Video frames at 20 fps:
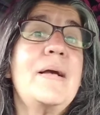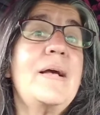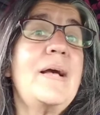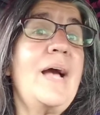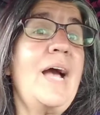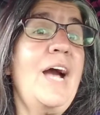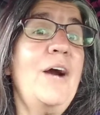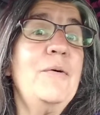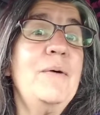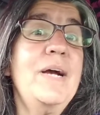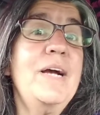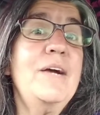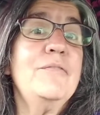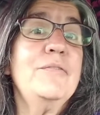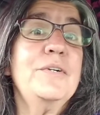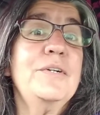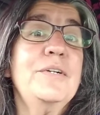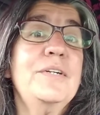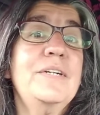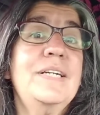
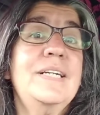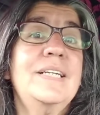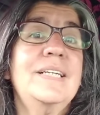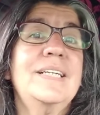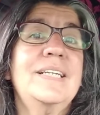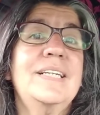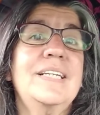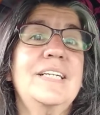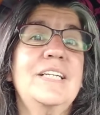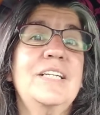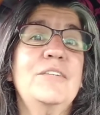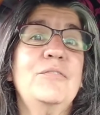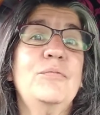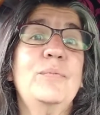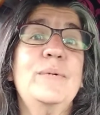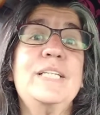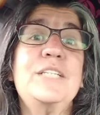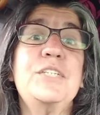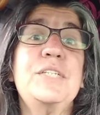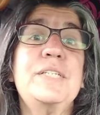However, if
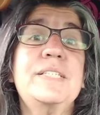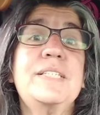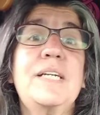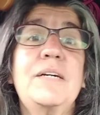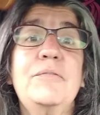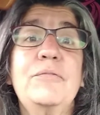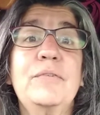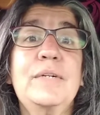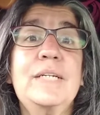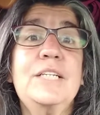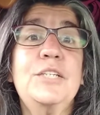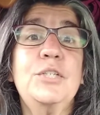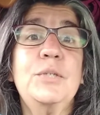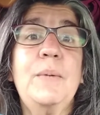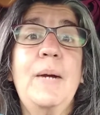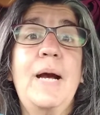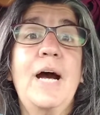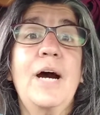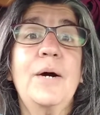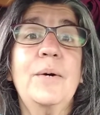witchy stuff freaks you
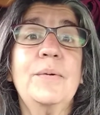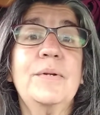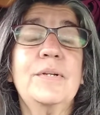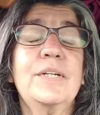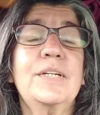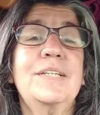out,